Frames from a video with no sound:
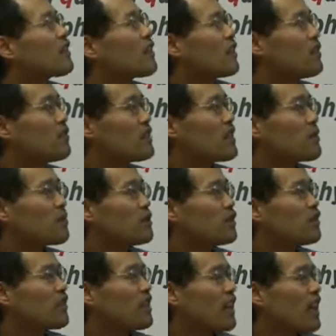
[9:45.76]
if we
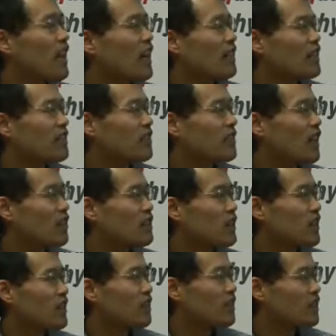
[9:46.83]
put the
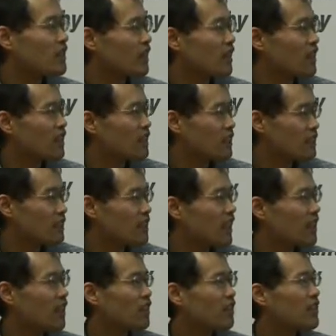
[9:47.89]
Gaussian
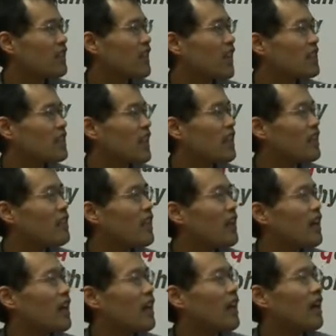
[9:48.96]
channel here, then
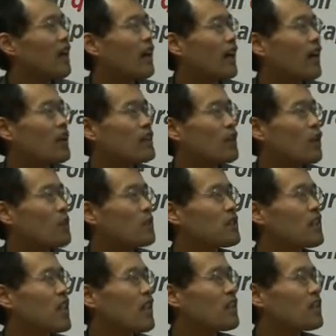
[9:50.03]
our theorem
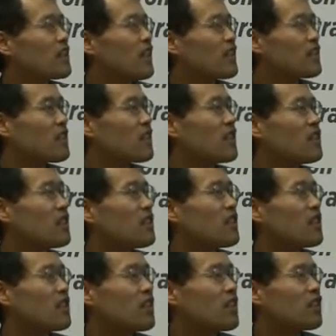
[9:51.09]
said that this is
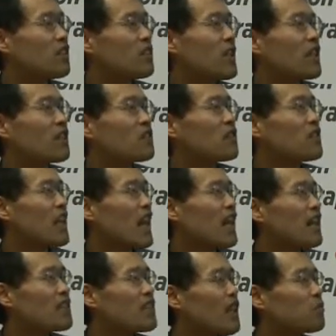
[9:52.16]
equivalent to
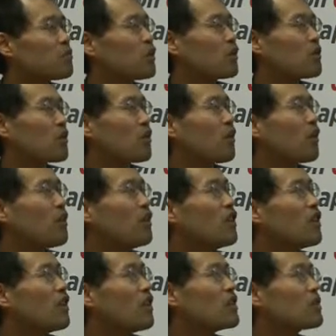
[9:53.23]
another protocol
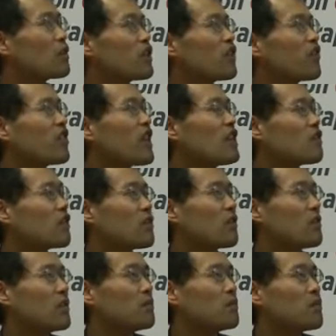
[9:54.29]
with modification
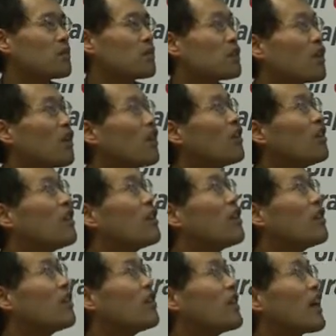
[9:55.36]
of input. So
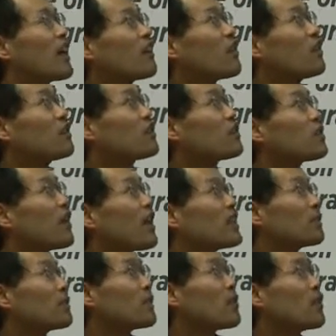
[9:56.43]
we are not sure
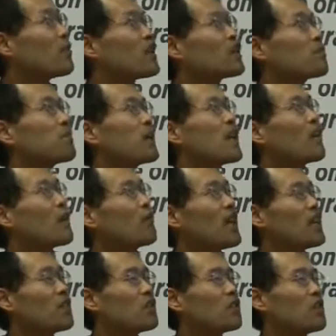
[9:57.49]
the performance may or
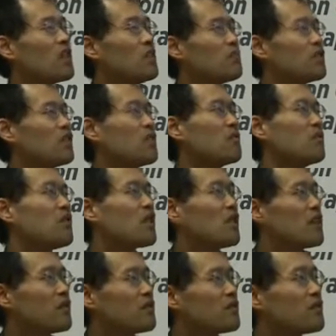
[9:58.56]
may not improve
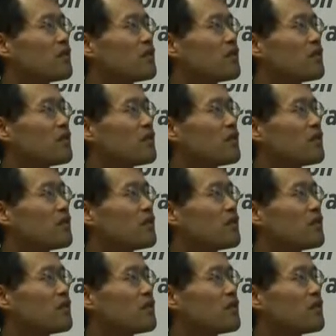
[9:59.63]
if